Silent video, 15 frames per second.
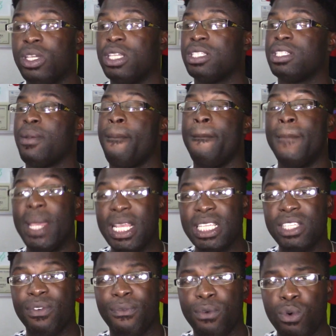is the
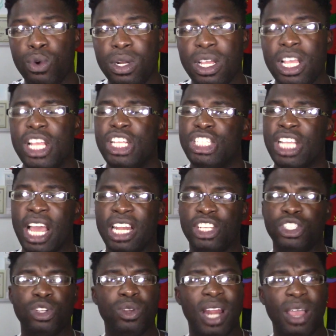mixed food
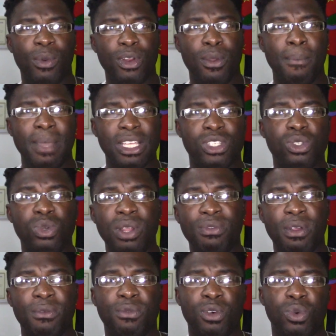challenge. You know, like when you mix two
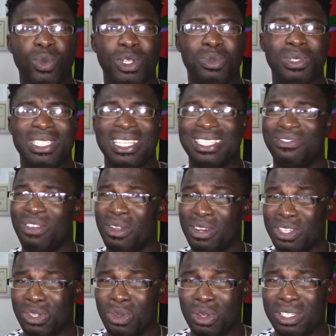different food, which would taste very
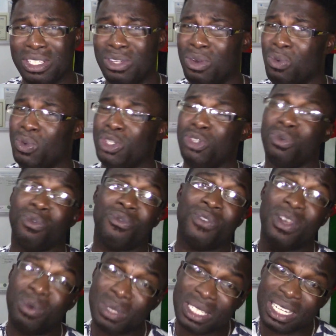disgusting or which you
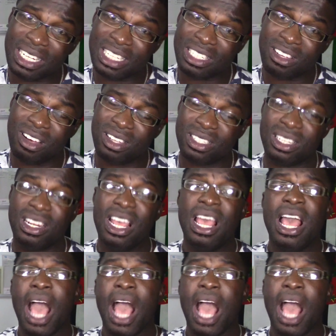think would taste disgusting.